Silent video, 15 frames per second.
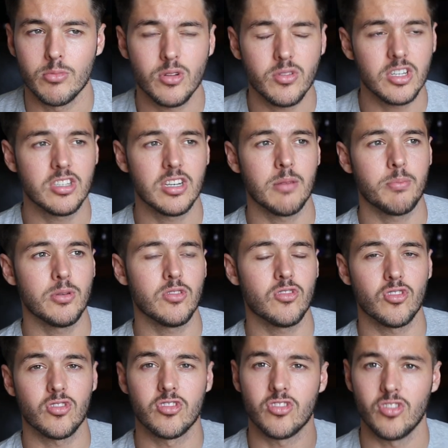Multi-shot
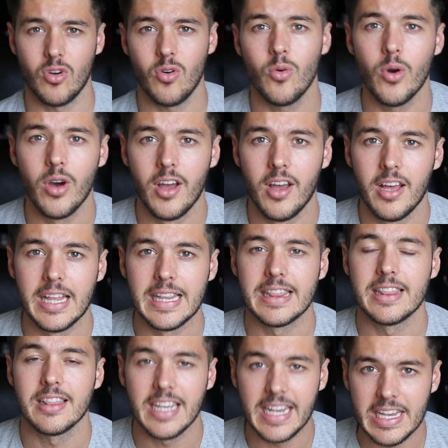builds are so
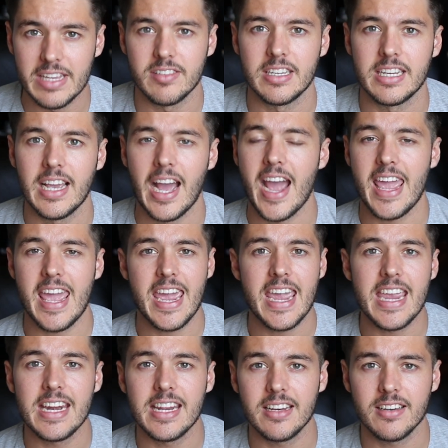lazy. I
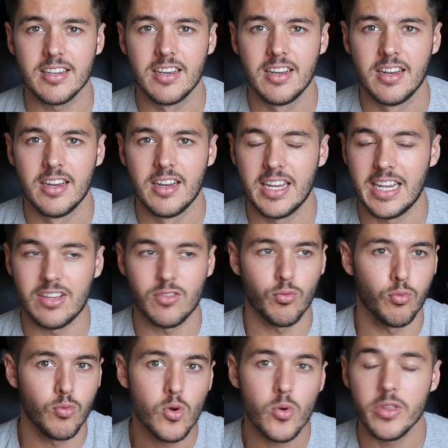hate it. It's
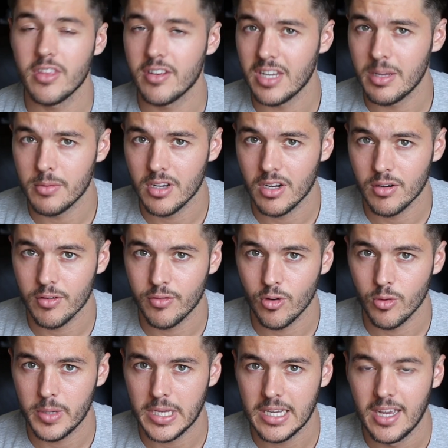ruined the Demon Hunter
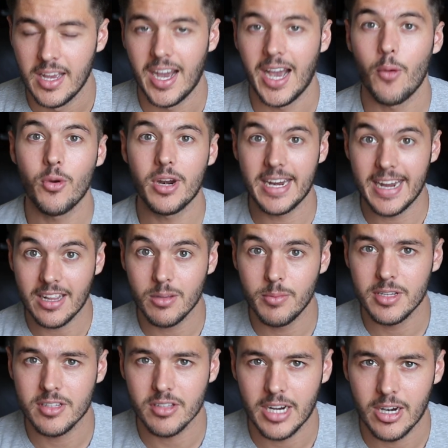for me. I want an
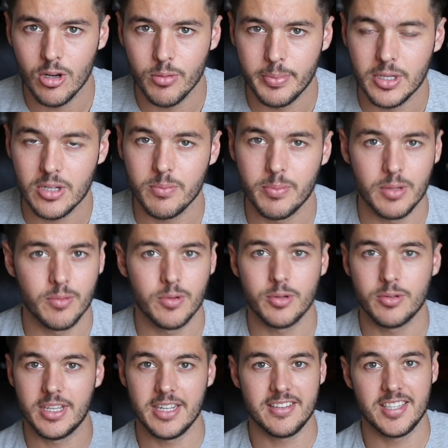elemental arrow build, but we'll
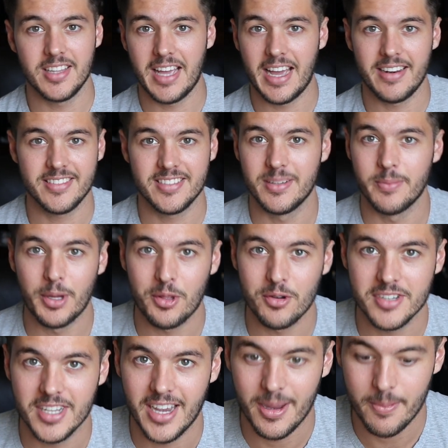get to that some other
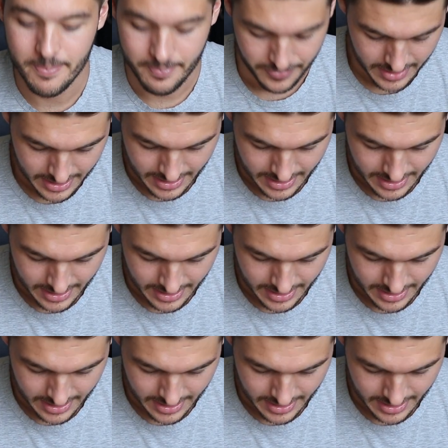time.